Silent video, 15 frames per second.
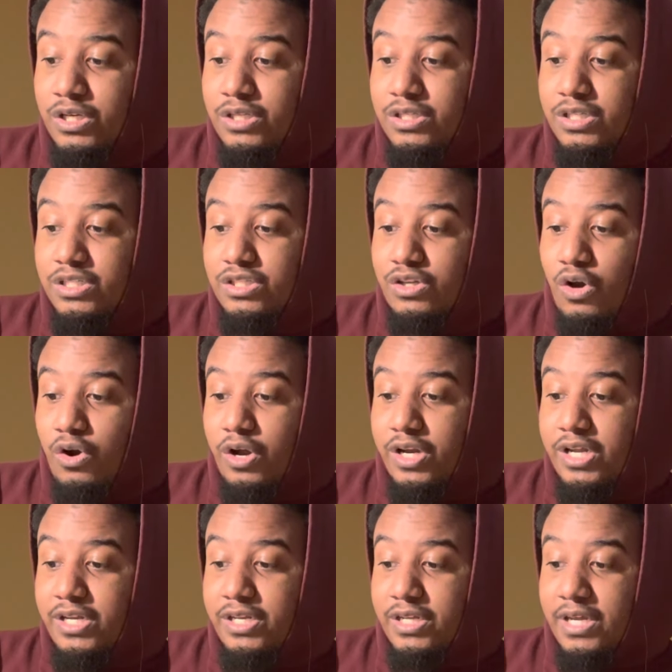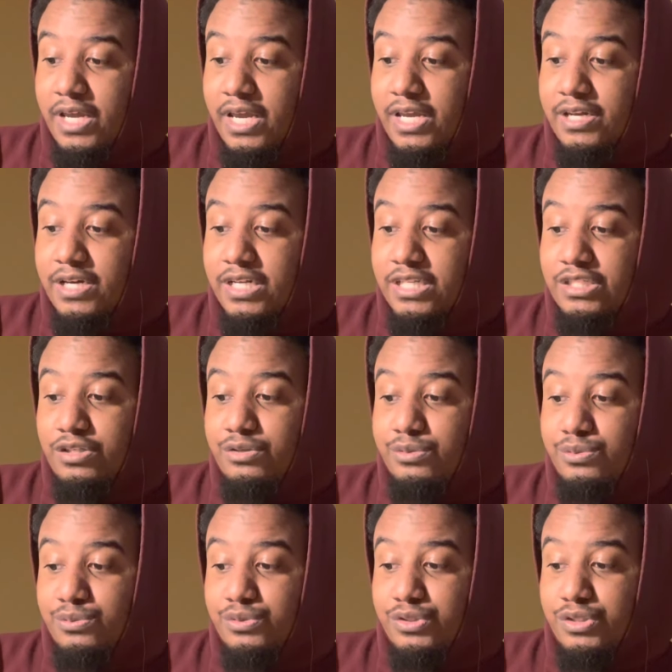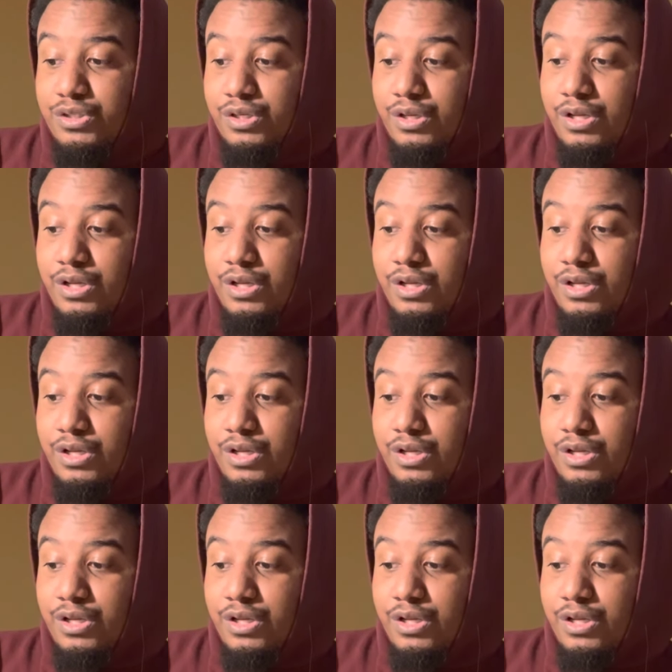discarded, and unused.